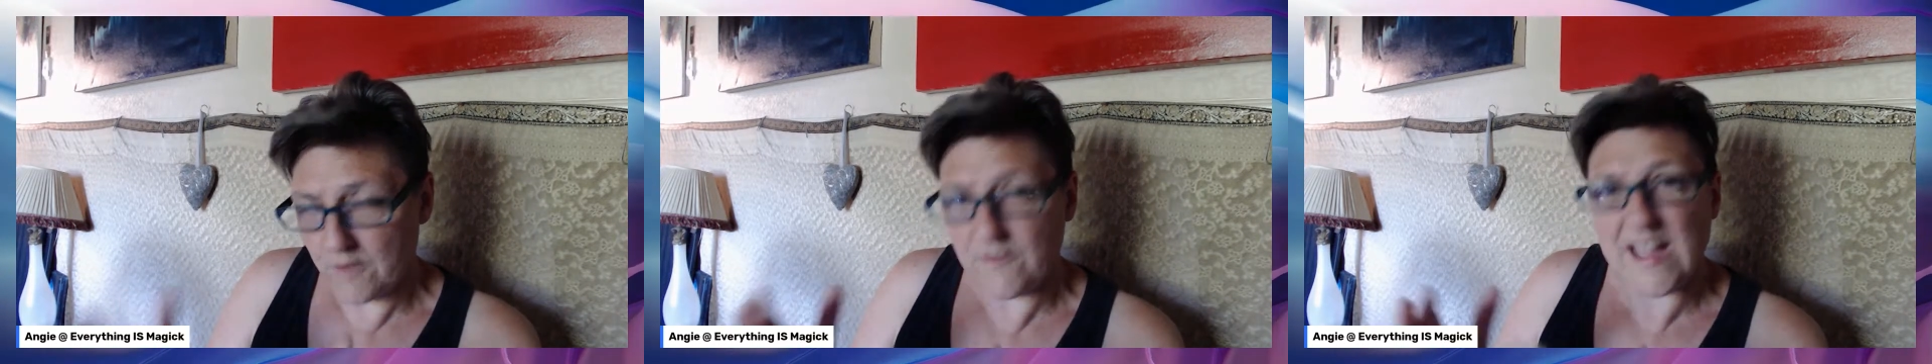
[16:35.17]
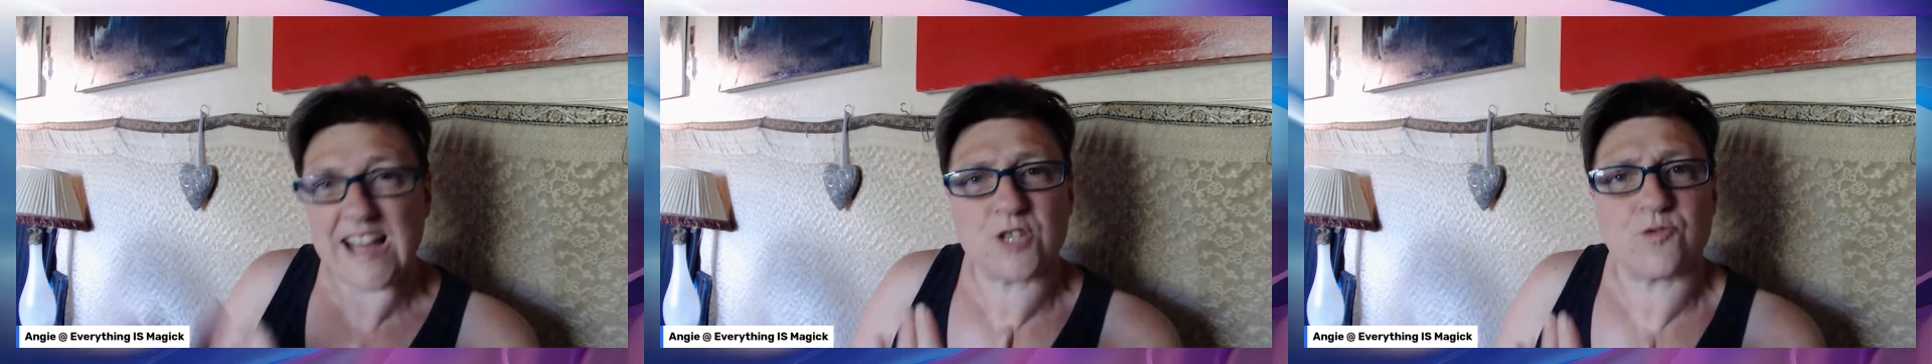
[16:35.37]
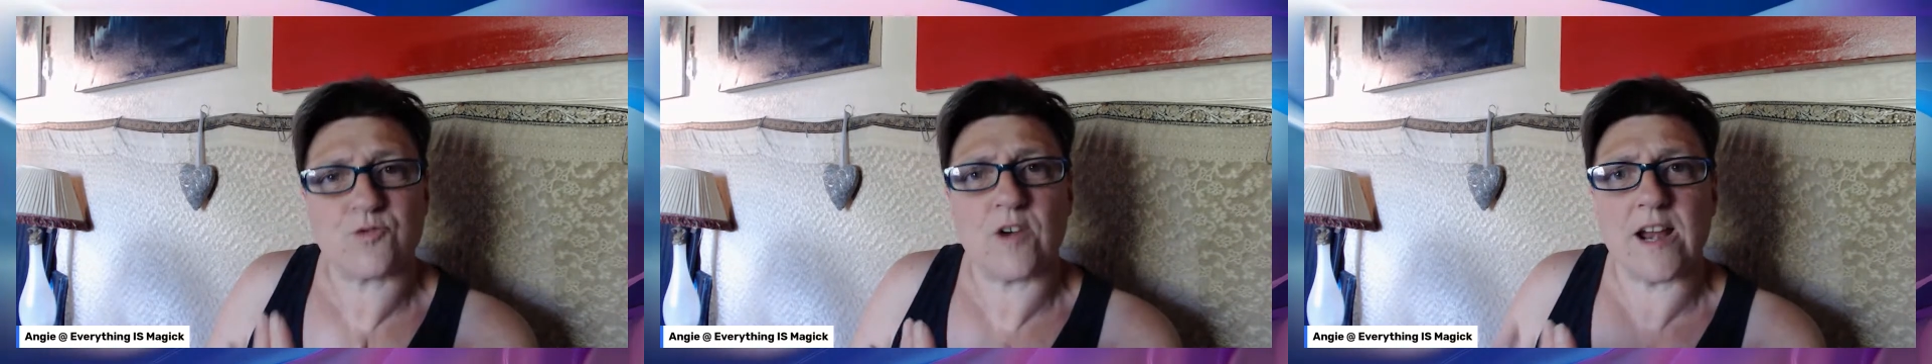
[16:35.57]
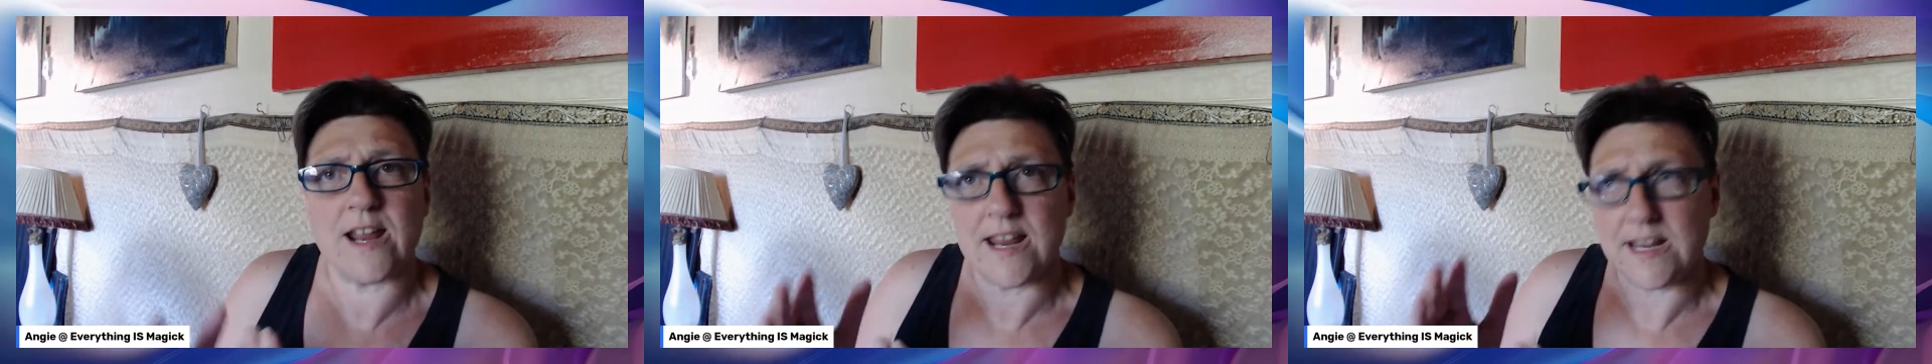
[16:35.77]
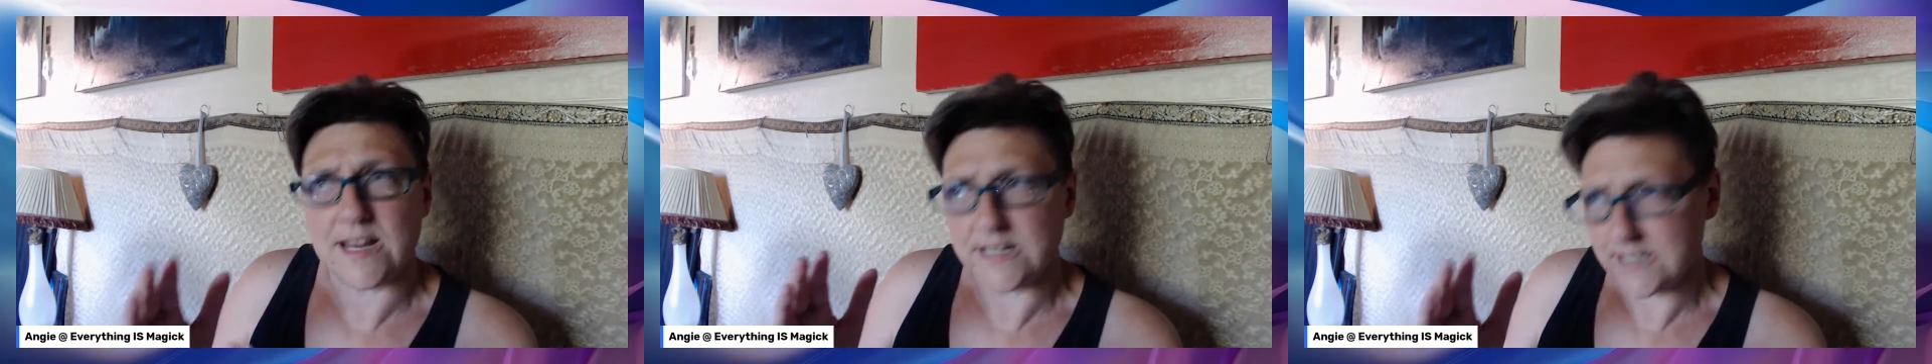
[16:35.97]

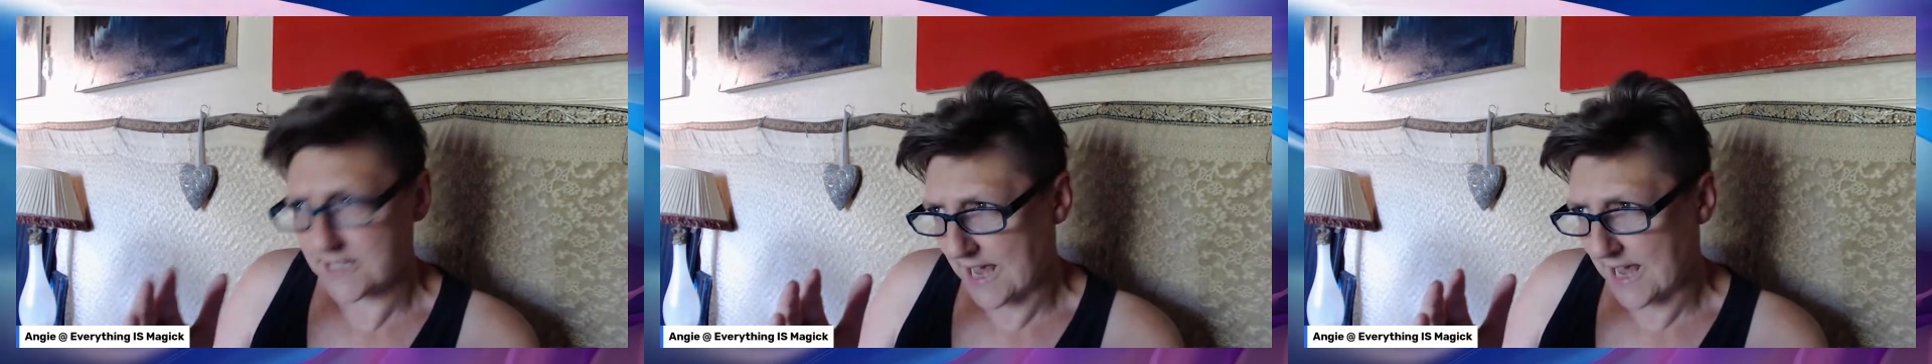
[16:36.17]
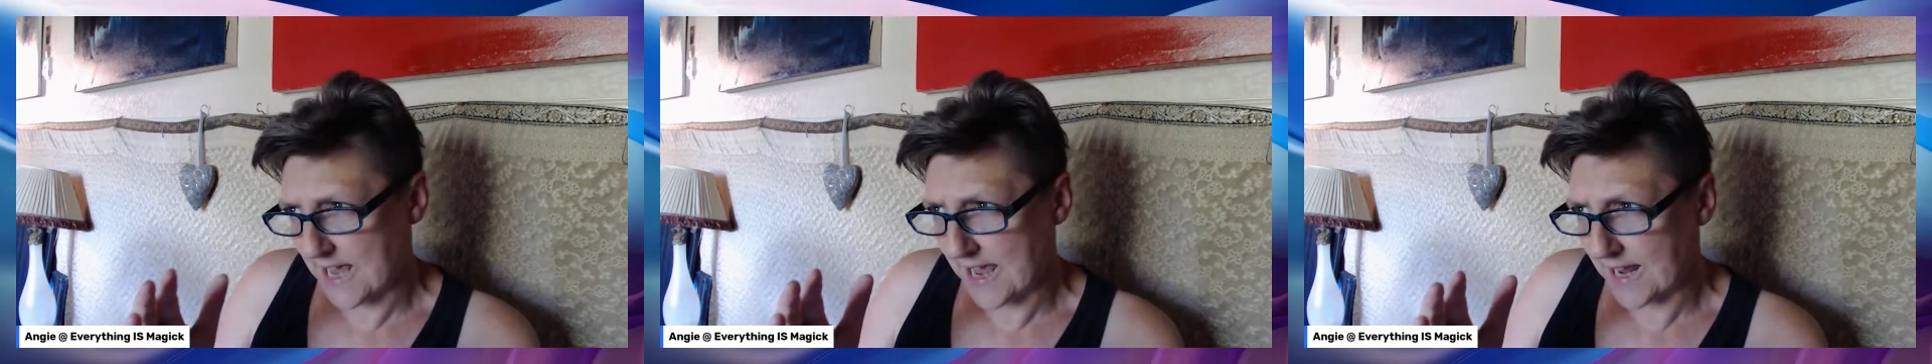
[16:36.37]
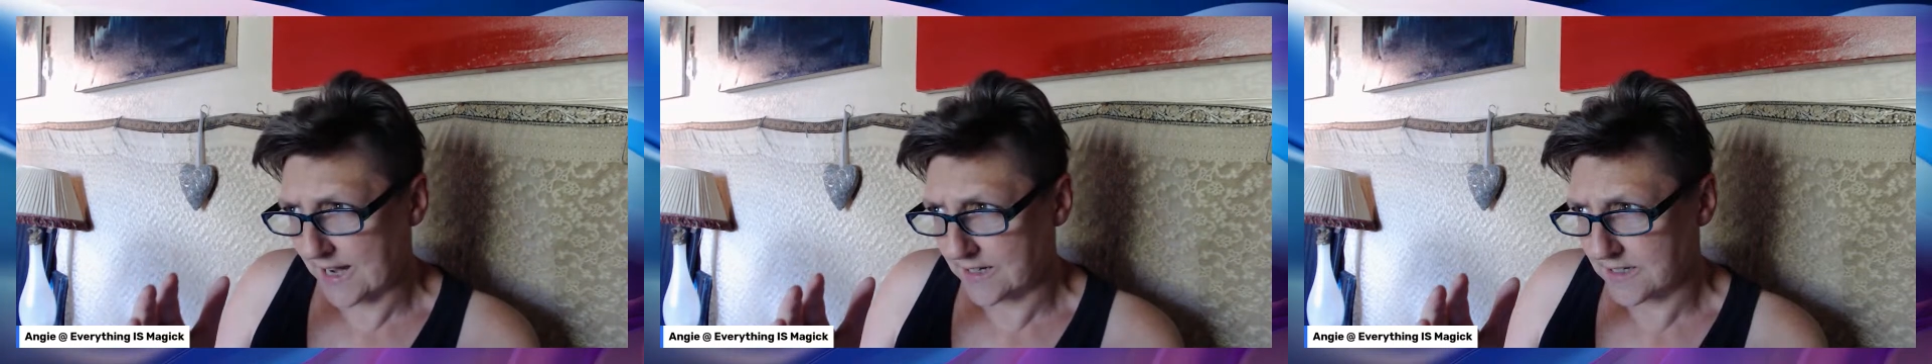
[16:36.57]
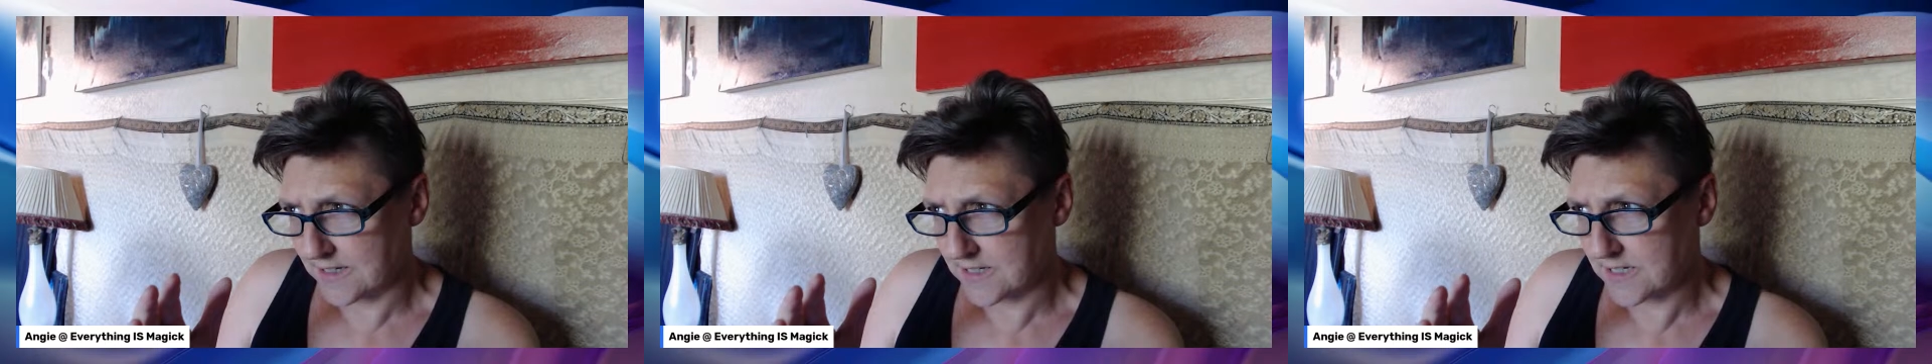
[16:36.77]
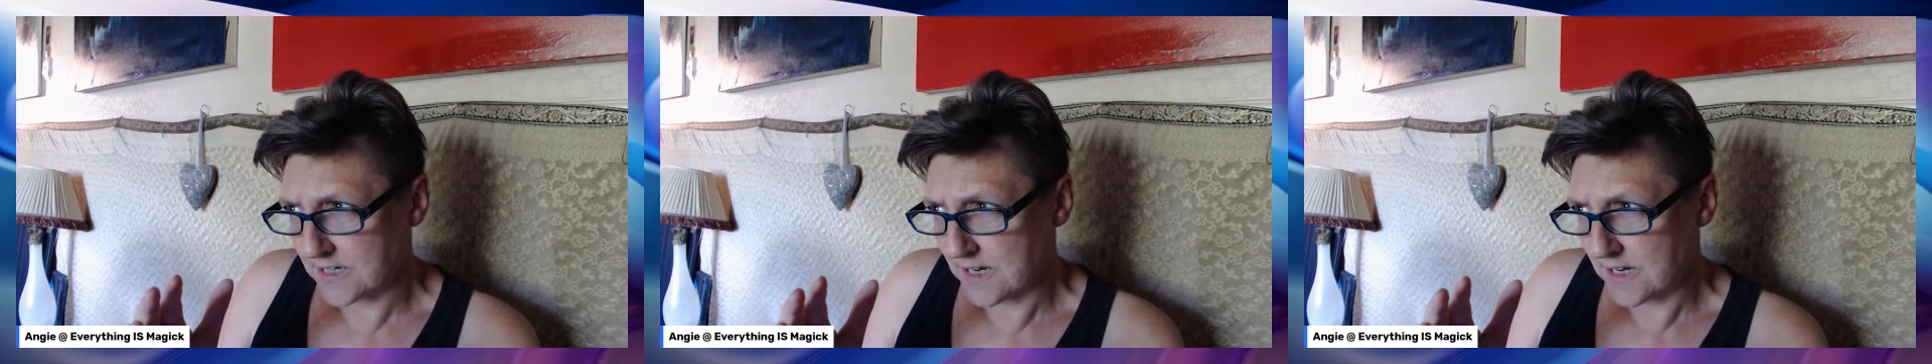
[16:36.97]
X-rays and